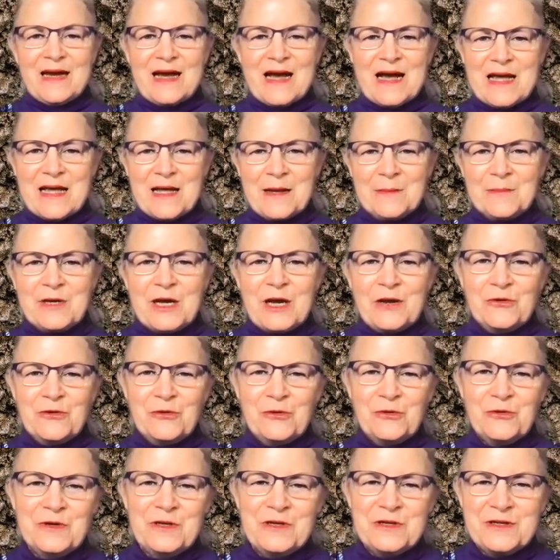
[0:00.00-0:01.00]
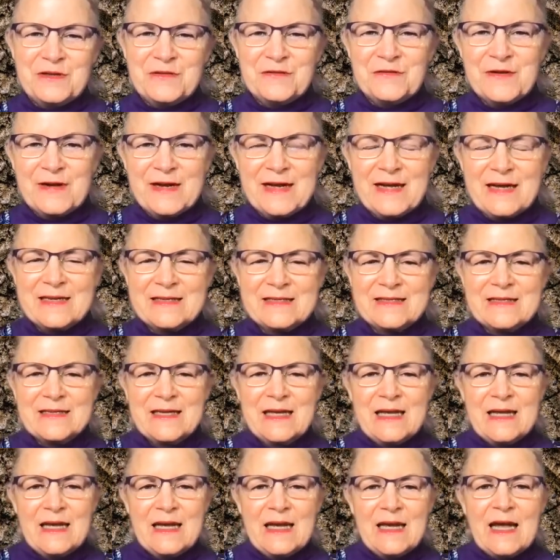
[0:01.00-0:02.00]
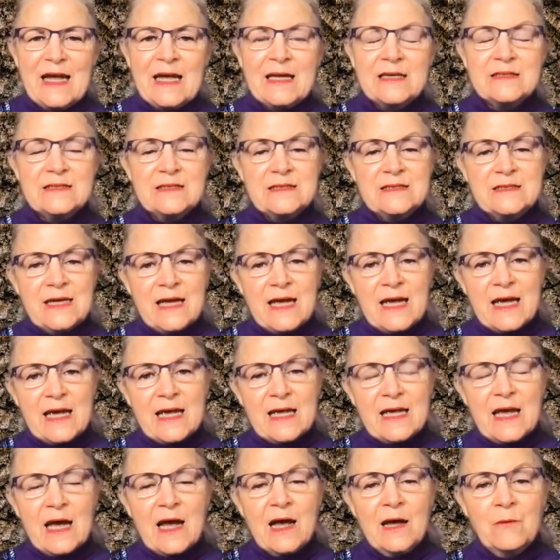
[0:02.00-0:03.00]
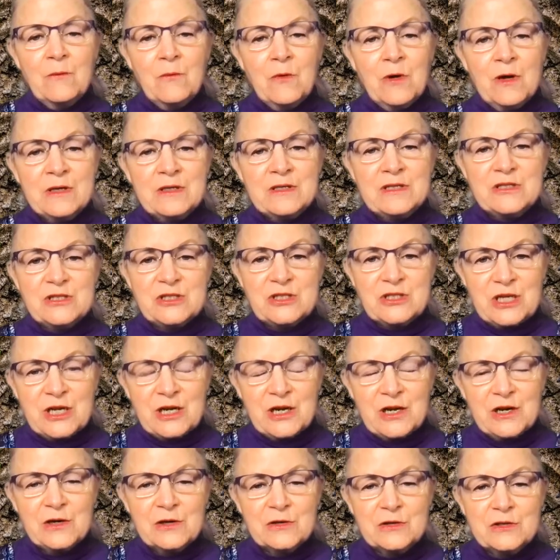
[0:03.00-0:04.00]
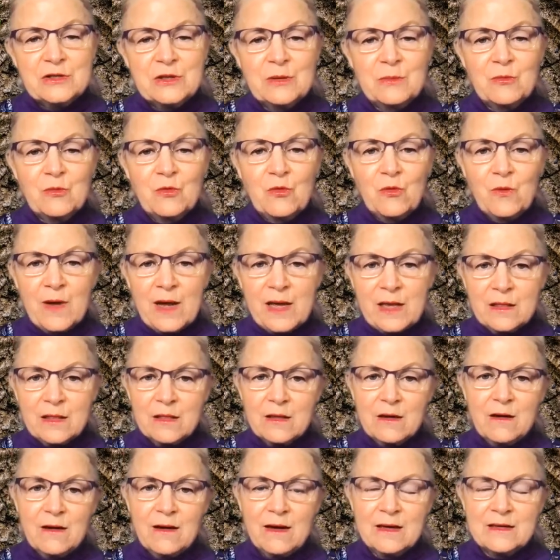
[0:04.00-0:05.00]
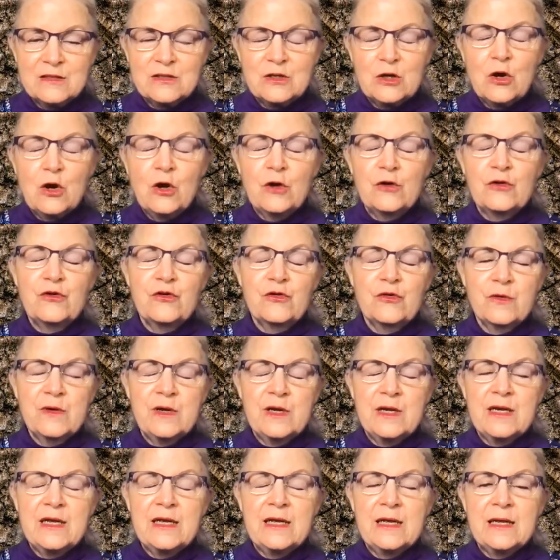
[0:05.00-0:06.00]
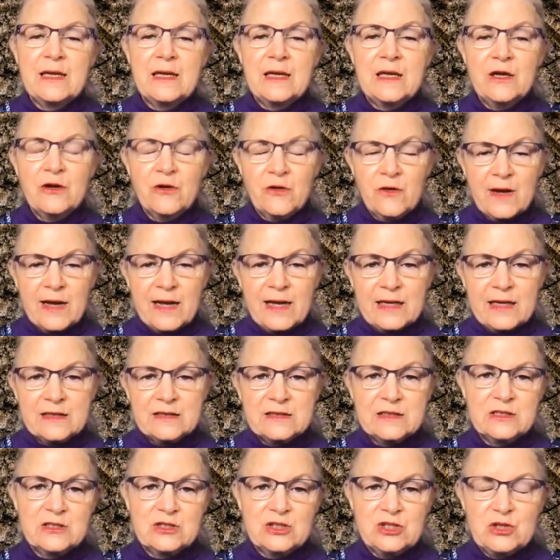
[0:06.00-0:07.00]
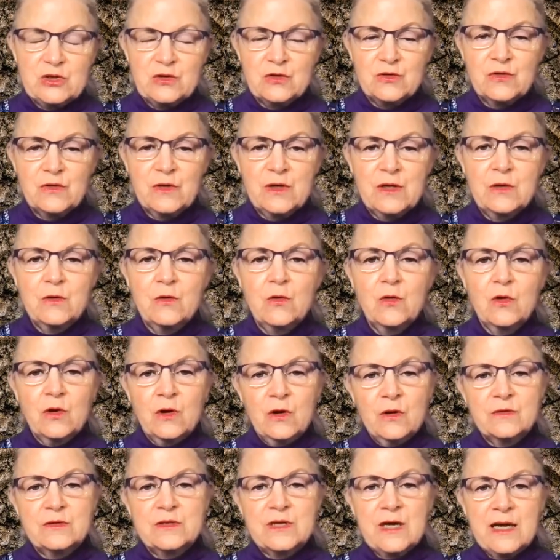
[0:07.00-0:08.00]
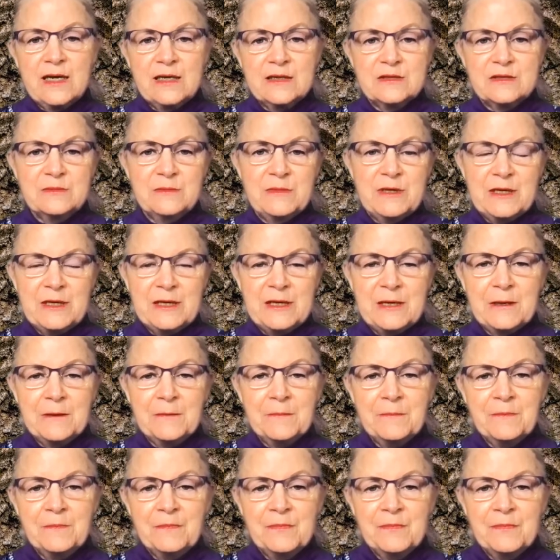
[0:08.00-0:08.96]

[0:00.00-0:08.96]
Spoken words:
Hi, I'm Dr. Cornelia Franz, and today I want to share some great thoughts on treating earaches in children or otitis media.